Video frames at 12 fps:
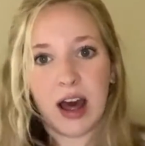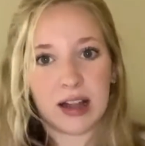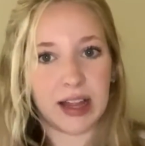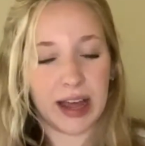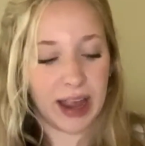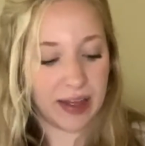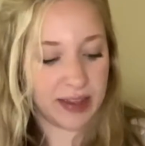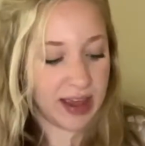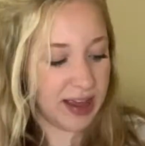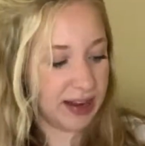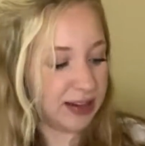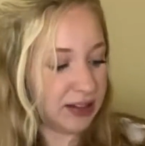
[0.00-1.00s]
like at the
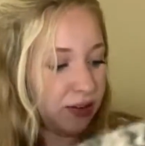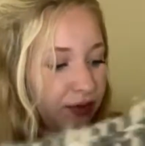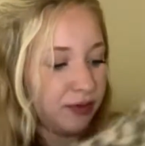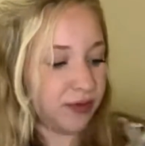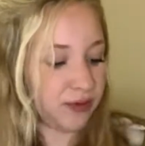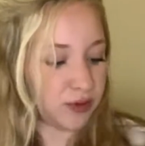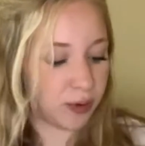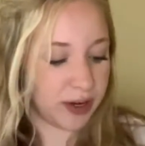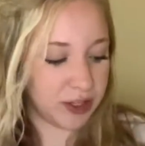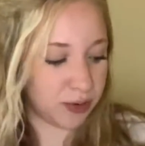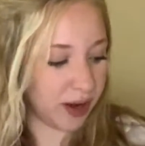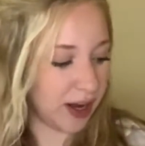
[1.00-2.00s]
end of
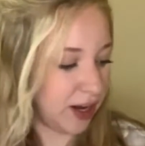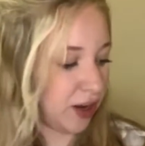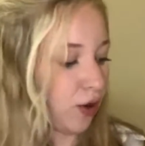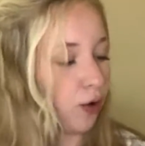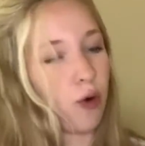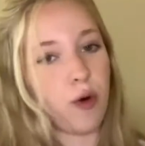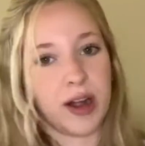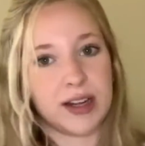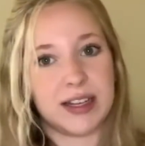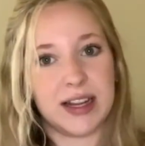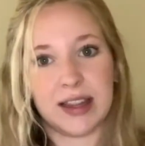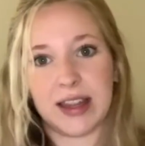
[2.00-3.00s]
2020,
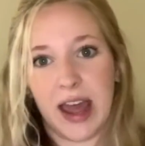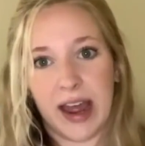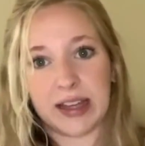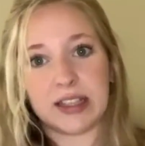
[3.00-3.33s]
quarantine thing.